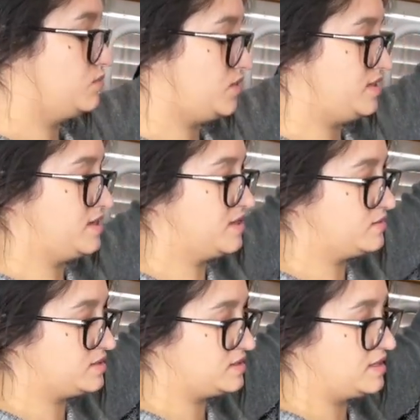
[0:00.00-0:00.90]
but I
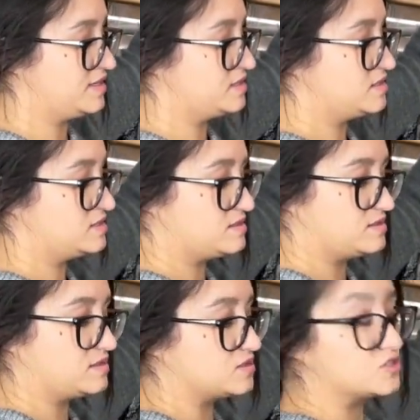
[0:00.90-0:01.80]
really liked
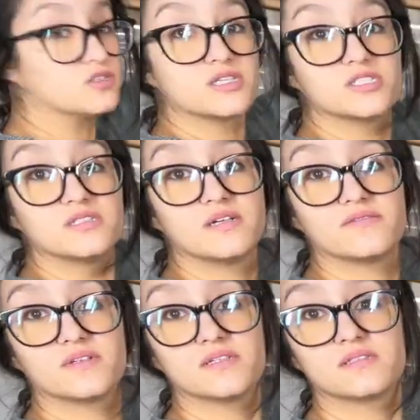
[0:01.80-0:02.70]
the construction of
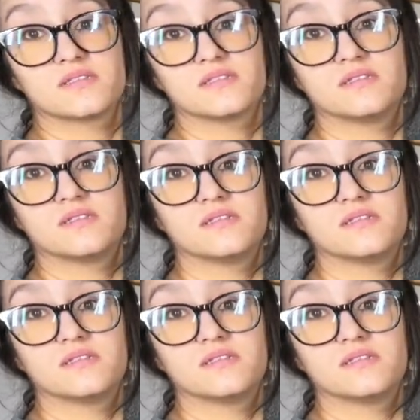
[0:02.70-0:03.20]
this.